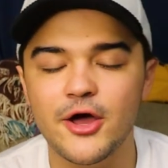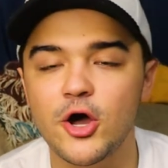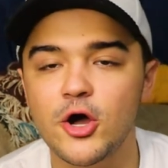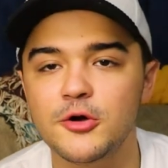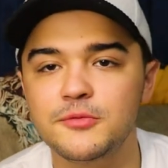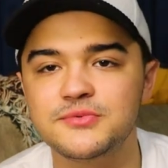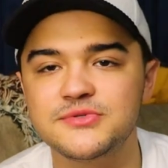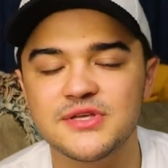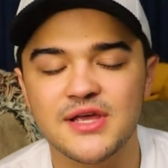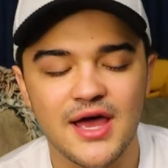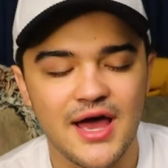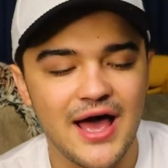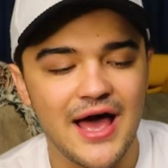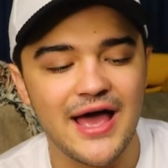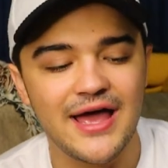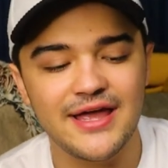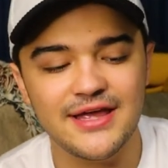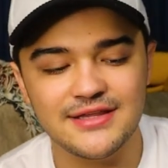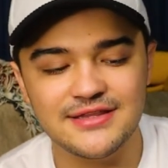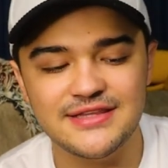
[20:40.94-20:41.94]
hopes.
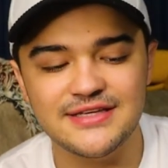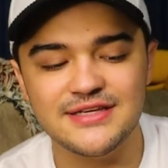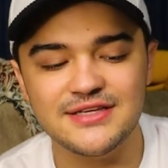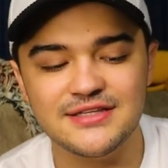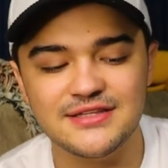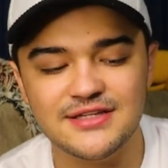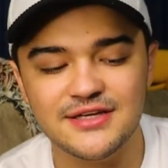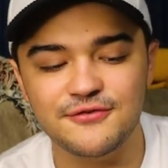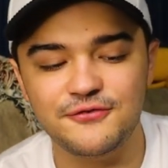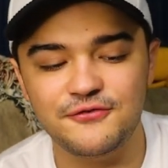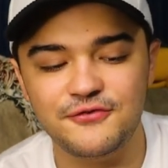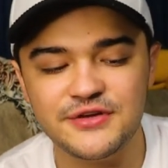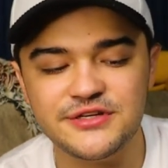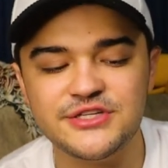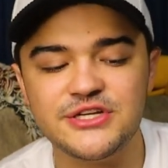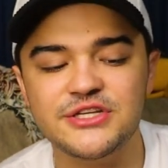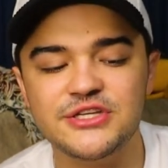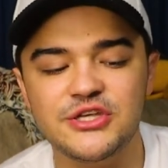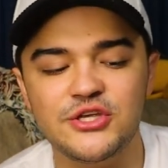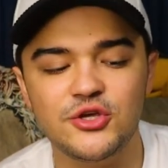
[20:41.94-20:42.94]
The
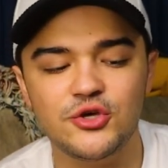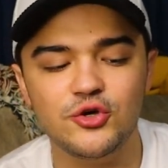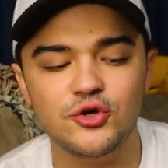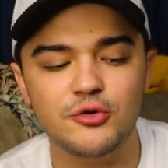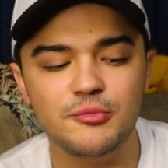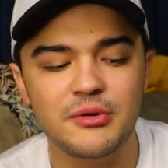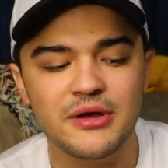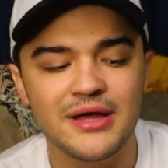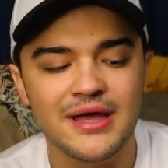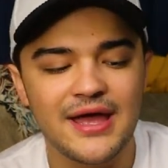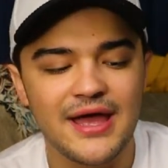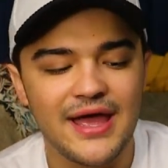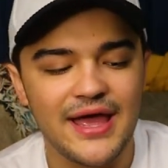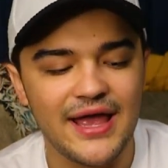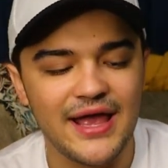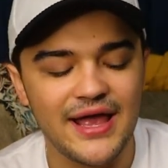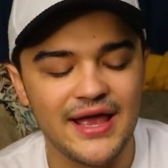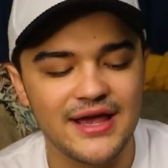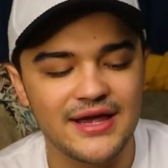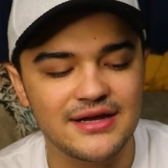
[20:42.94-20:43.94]
fidget cube
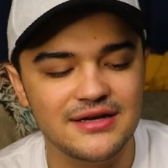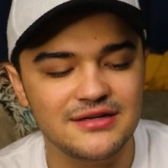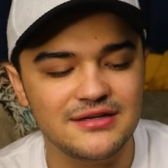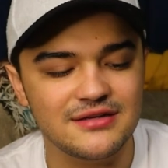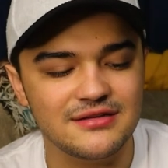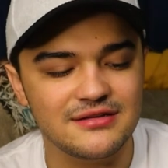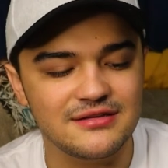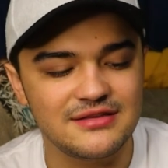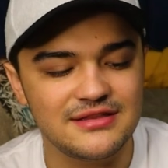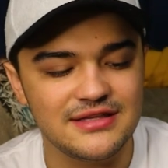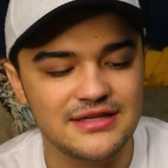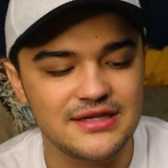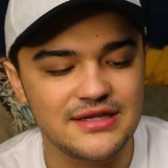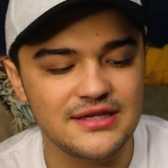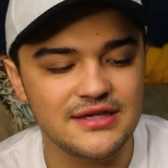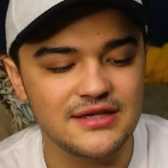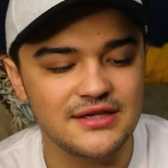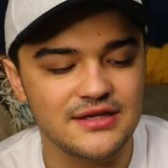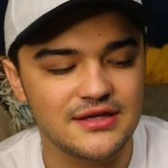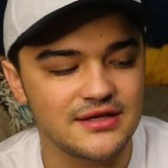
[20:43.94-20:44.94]
and
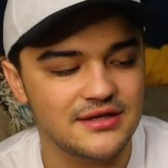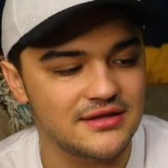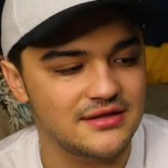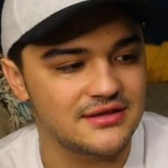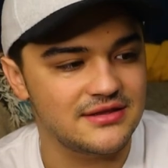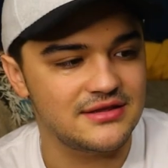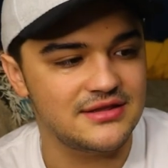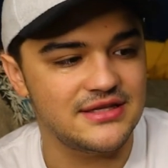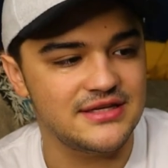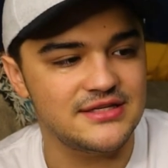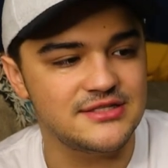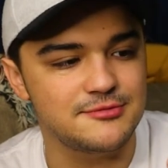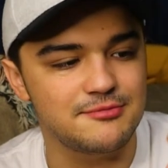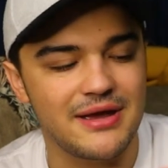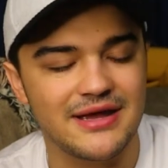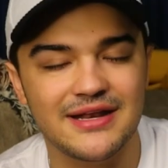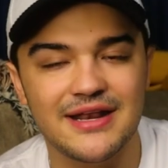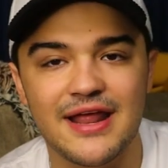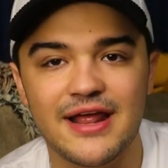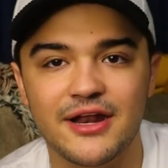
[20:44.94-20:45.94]
these
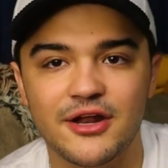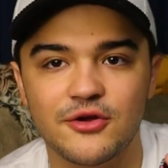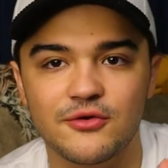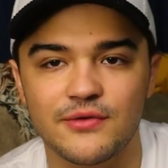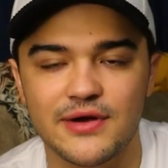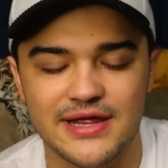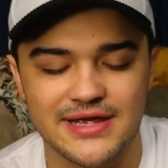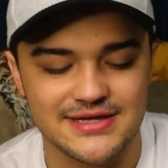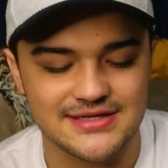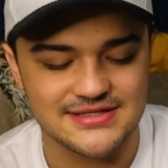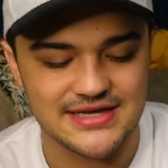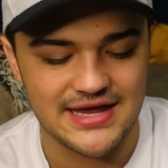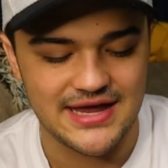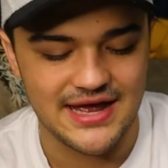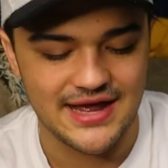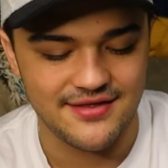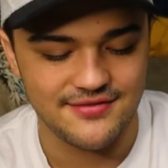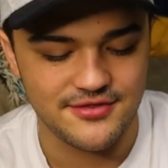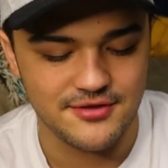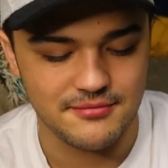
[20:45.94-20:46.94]
magnetic rings I
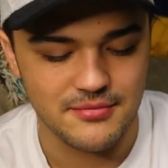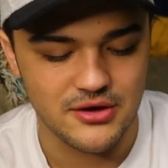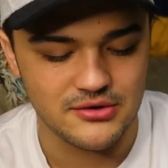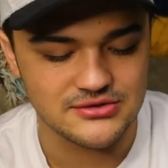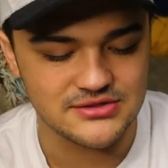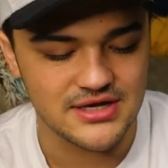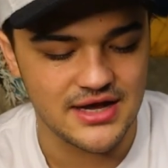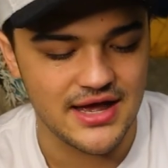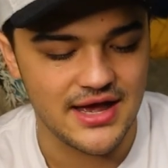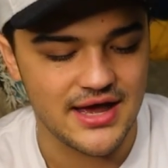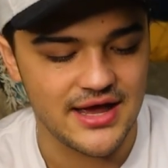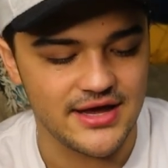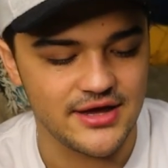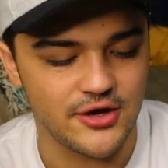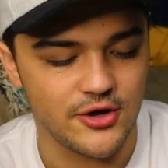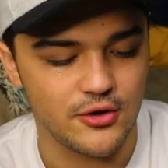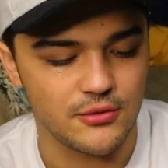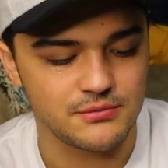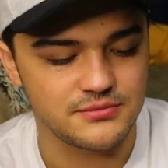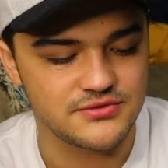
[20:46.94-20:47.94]
had the most high
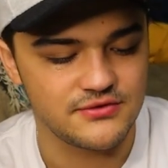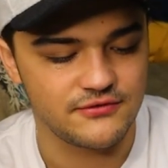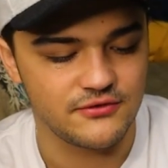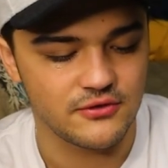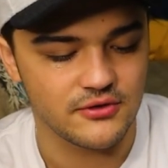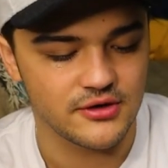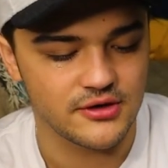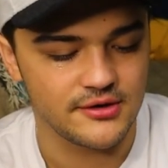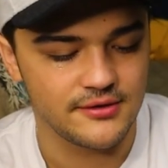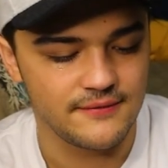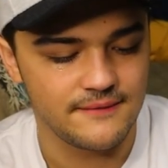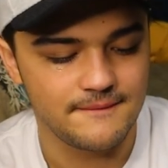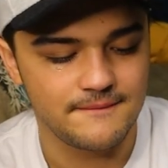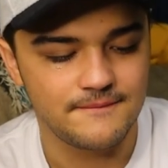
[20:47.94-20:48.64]
hopes for.